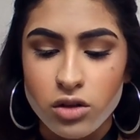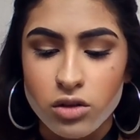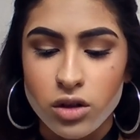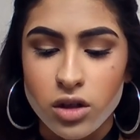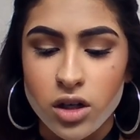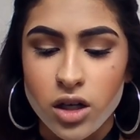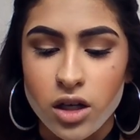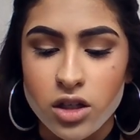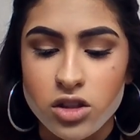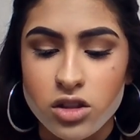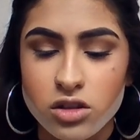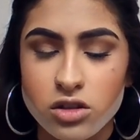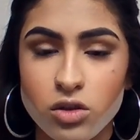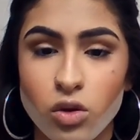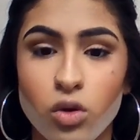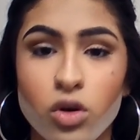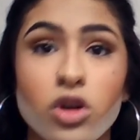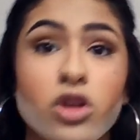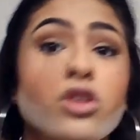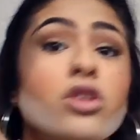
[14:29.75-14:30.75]
Can I just
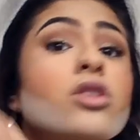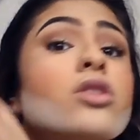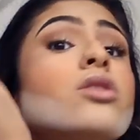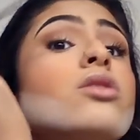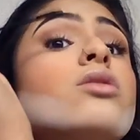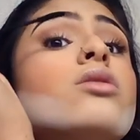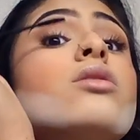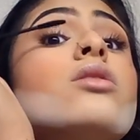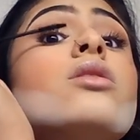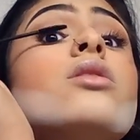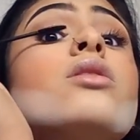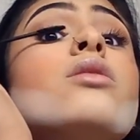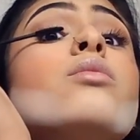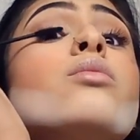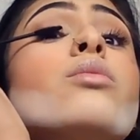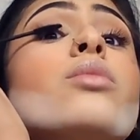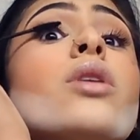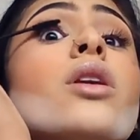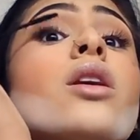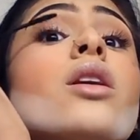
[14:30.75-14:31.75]
order you?
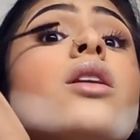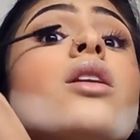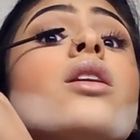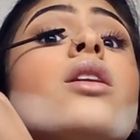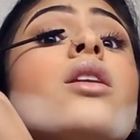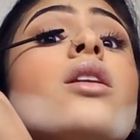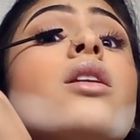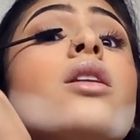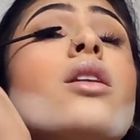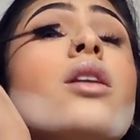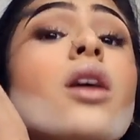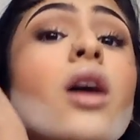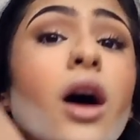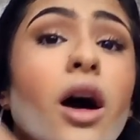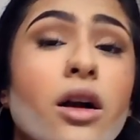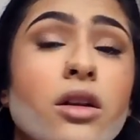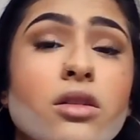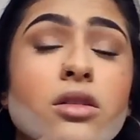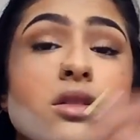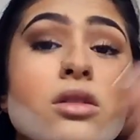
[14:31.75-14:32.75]
But I
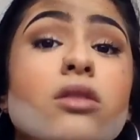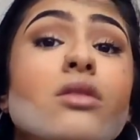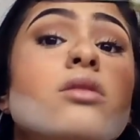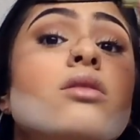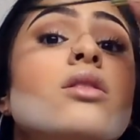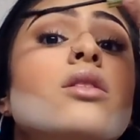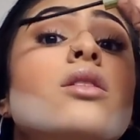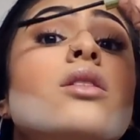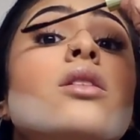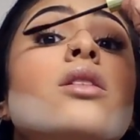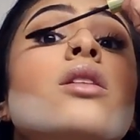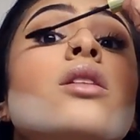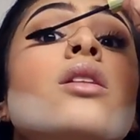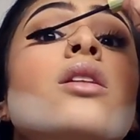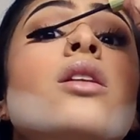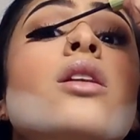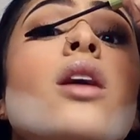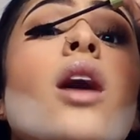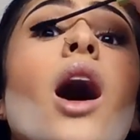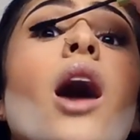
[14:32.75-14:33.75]
don't know.
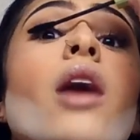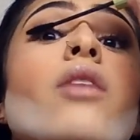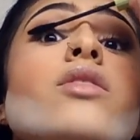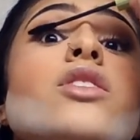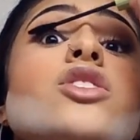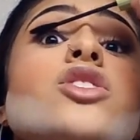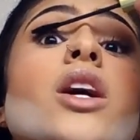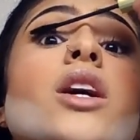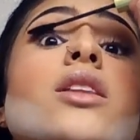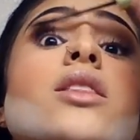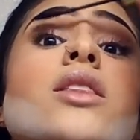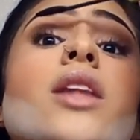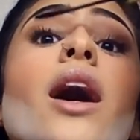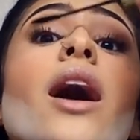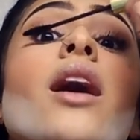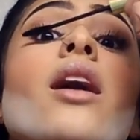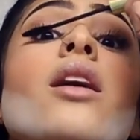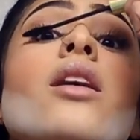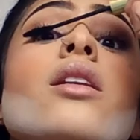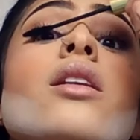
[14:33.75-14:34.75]
I haven't checked
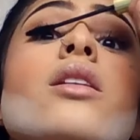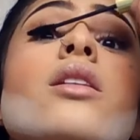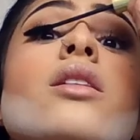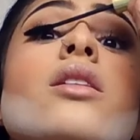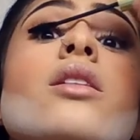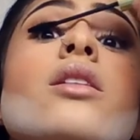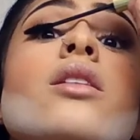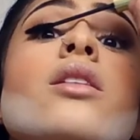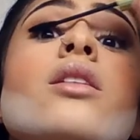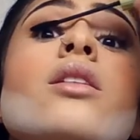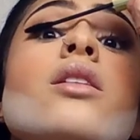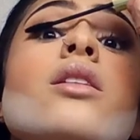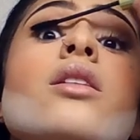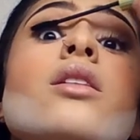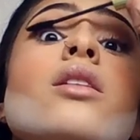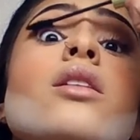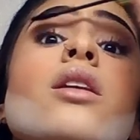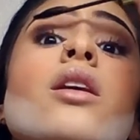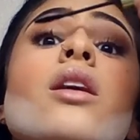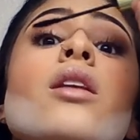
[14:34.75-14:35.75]
that.
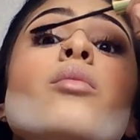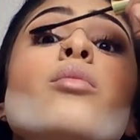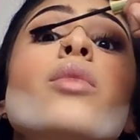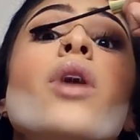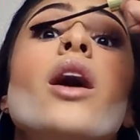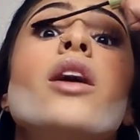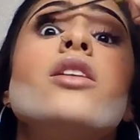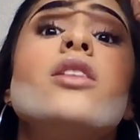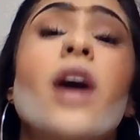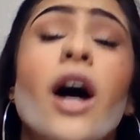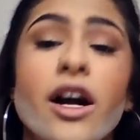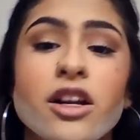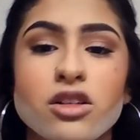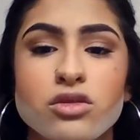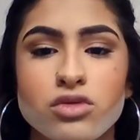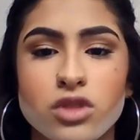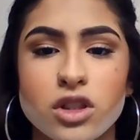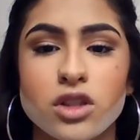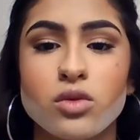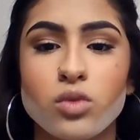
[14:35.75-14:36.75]
But I just
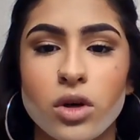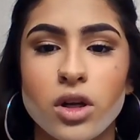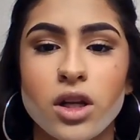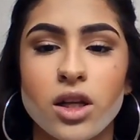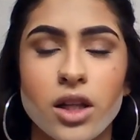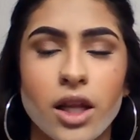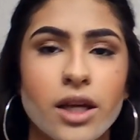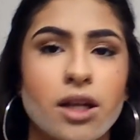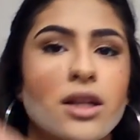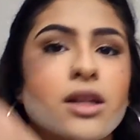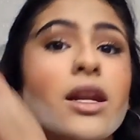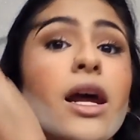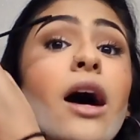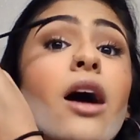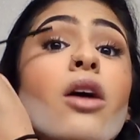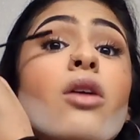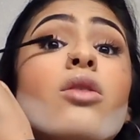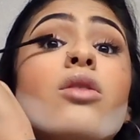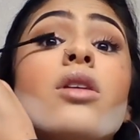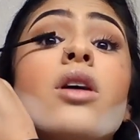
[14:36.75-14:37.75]
really want it like
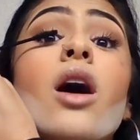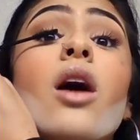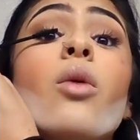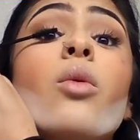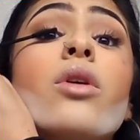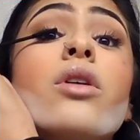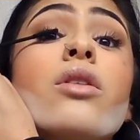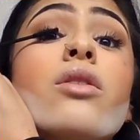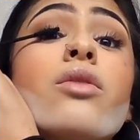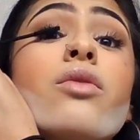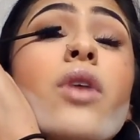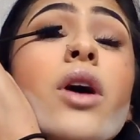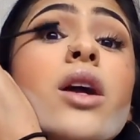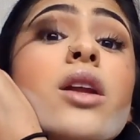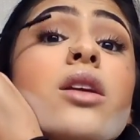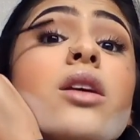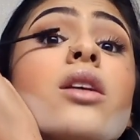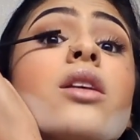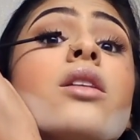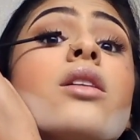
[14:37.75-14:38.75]
now. I want to find
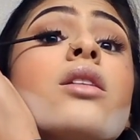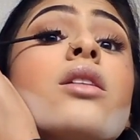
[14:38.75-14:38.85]
it.